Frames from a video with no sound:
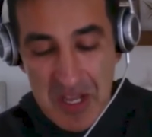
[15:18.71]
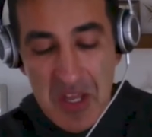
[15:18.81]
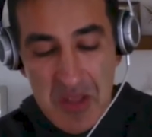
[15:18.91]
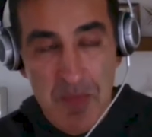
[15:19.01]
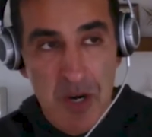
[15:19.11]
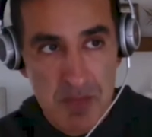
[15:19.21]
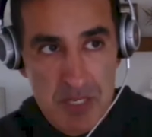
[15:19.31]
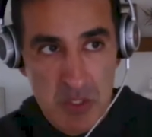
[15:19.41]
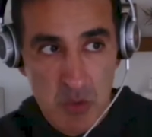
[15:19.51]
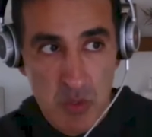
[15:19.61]
the part
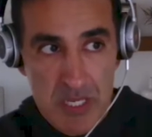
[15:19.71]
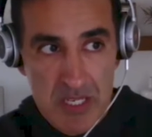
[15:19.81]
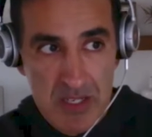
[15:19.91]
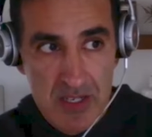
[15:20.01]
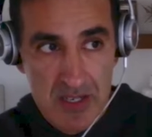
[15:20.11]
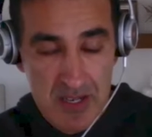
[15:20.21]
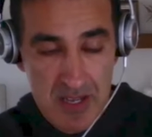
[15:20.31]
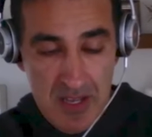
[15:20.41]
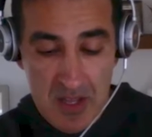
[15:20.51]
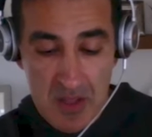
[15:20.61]
between
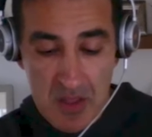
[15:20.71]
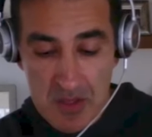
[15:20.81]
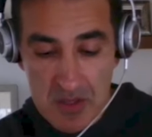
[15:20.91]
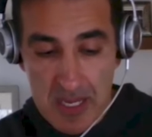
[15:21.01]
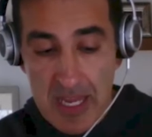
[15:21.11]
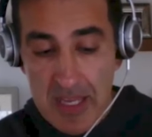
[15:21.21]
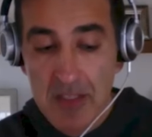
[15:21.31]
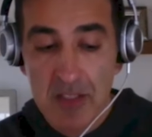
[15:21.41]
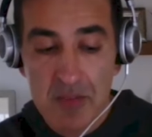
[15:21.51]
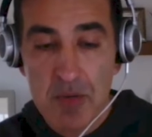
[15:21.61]
the
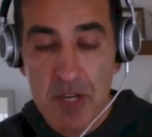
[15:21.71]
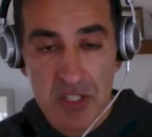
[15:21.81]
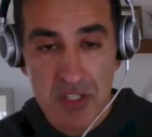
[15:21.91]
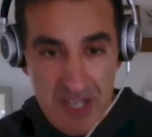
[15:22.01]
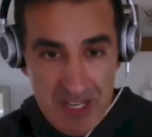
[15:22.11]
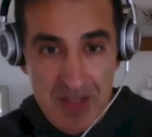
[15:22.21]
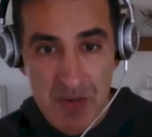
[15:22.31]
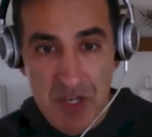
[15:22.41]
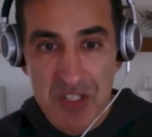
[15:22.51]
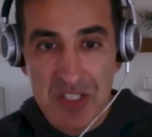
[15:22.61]
handle of the brush and the
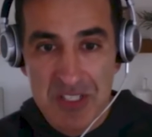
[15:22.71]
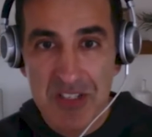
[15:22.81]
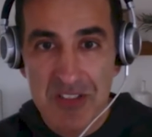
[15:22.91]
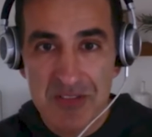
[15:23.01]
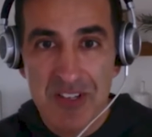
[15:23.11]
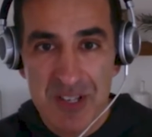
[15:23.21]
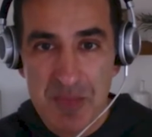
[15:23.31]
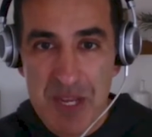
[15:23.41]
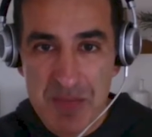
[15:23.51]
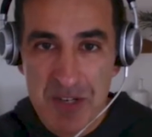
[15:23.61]
brush itself on a
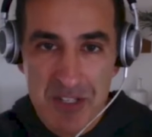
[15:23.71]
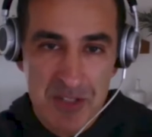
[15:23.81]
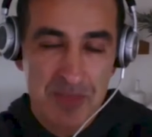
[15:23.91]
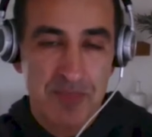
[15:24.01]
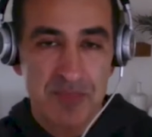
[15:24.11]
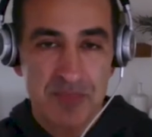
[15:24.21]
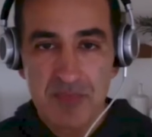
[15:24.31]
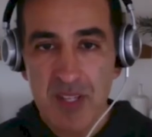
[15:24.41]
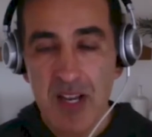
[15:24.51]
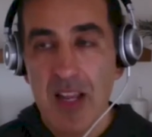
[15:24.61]
paintbrush.
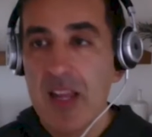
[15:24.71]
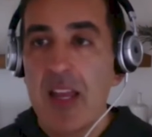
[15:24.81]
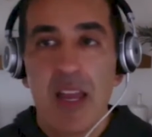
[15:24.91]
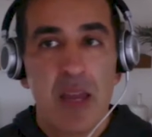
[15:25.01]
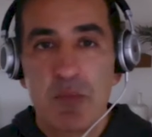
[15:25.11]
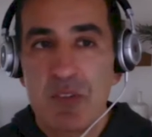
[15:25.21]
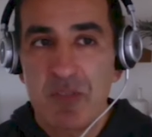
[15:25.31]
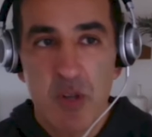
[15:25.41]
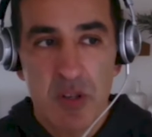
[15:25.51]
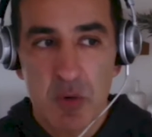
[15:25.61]
And
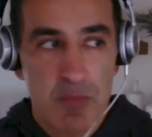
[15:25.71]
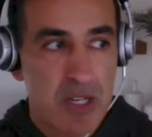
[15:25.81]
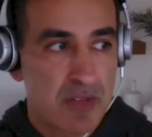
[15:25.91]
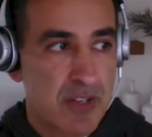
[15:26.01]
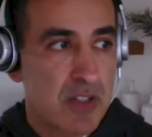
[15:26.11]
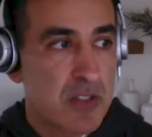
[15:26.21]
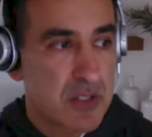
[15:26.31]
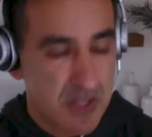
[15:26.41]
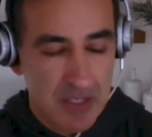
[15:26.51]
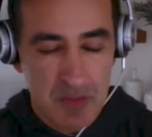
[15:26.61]
before there were metal
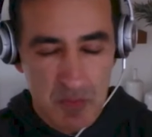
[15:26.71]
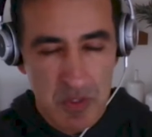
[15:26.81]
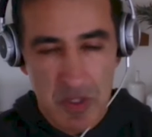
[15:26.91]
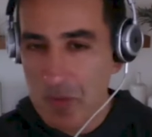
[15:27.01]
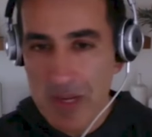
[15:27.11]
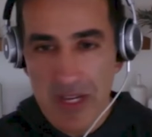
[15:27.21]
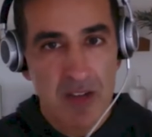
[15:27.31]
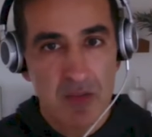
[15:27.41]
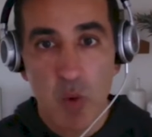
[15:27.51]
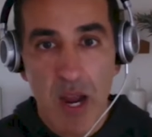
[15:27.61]
ferrules, they were made out
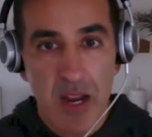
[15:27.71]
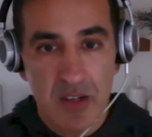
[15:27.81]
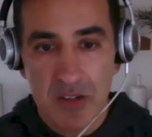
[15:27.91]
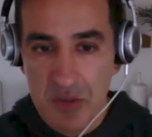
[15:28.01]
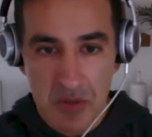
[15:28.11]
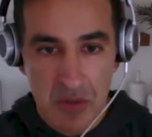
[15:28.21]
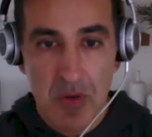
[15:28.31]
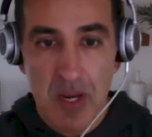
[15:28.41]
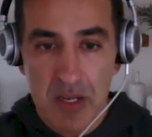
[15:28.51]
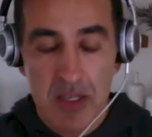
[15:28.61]
of wire or
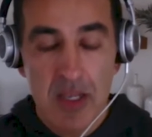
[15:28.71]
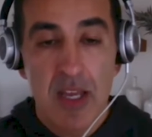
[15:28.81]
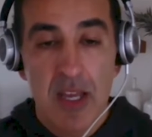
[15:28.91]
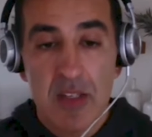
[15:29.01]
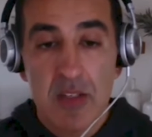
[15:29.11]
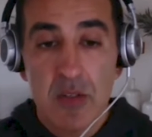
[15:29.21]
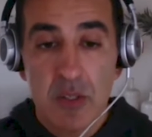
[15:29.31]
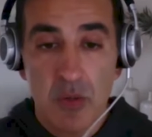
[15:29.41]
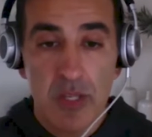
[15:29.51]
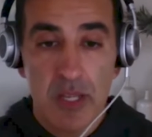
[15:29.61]
thread. And so you could
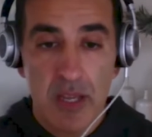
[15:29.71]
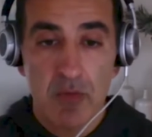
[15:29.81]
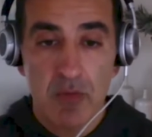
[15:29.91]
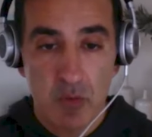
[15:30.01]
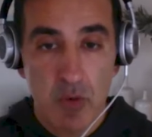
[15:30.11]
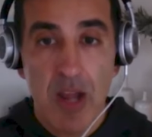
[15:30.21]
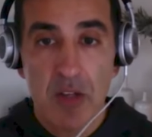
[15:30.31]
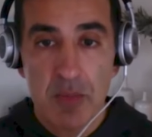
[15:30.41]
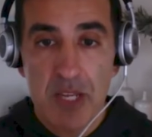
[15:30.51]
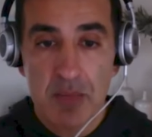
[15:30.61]
only have
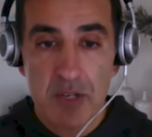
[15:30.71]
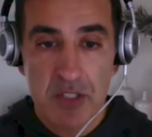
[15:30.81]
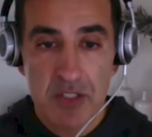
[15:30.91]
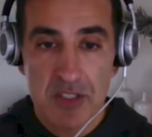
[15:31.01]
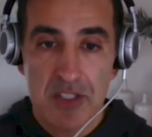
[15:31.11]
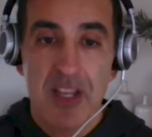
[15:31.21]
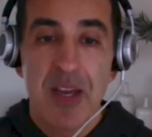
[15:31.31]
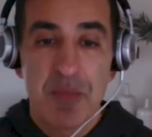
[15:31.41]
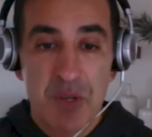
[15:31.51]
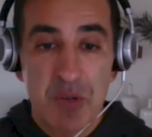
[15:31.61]
round paintbrushes.
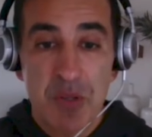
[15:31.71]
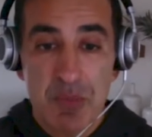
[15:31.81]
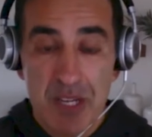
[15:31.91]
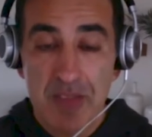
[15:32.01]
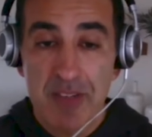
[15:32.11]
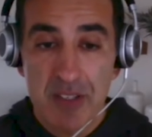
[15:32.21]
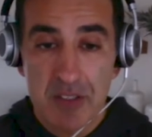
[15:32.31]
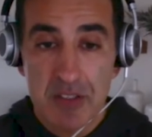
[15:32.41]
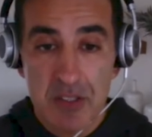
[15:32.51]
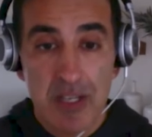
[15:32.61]
But with metal
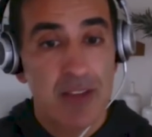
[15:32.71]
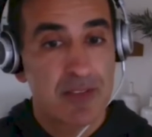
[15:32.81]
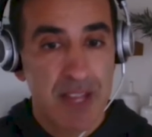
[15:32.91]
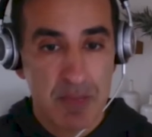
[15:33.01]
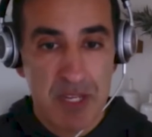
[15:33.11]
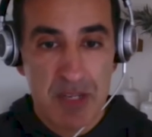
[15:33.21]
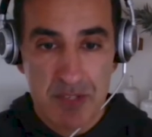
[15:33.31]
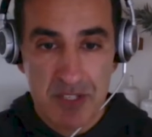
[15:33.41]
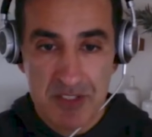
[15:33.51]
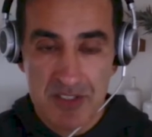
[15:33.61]
ferrules, you could have flat
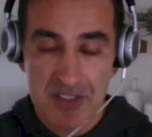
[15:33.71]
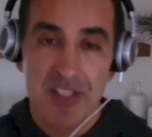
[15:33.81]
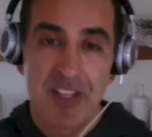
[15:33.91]
paintbrushes.